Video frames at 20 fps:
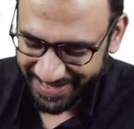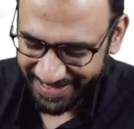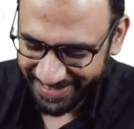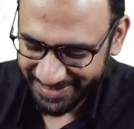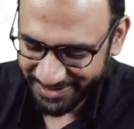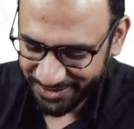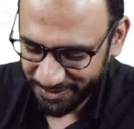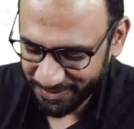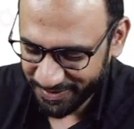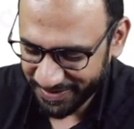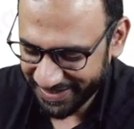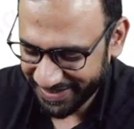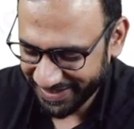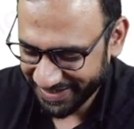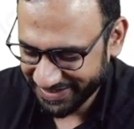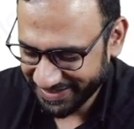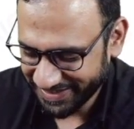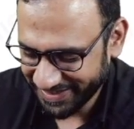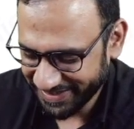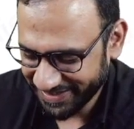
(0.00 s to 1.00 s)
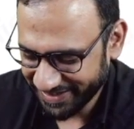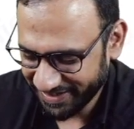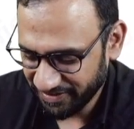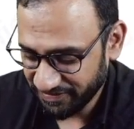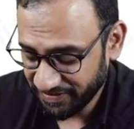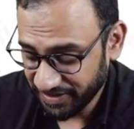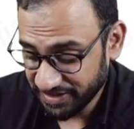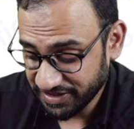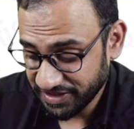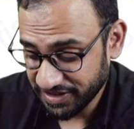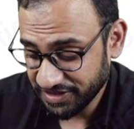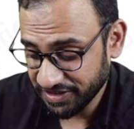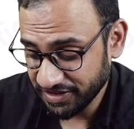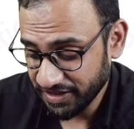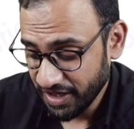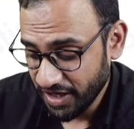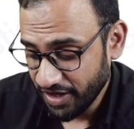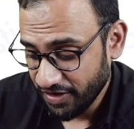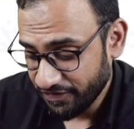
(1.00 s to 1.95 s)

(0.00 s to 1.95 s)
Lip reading: its open reduction, internal fixation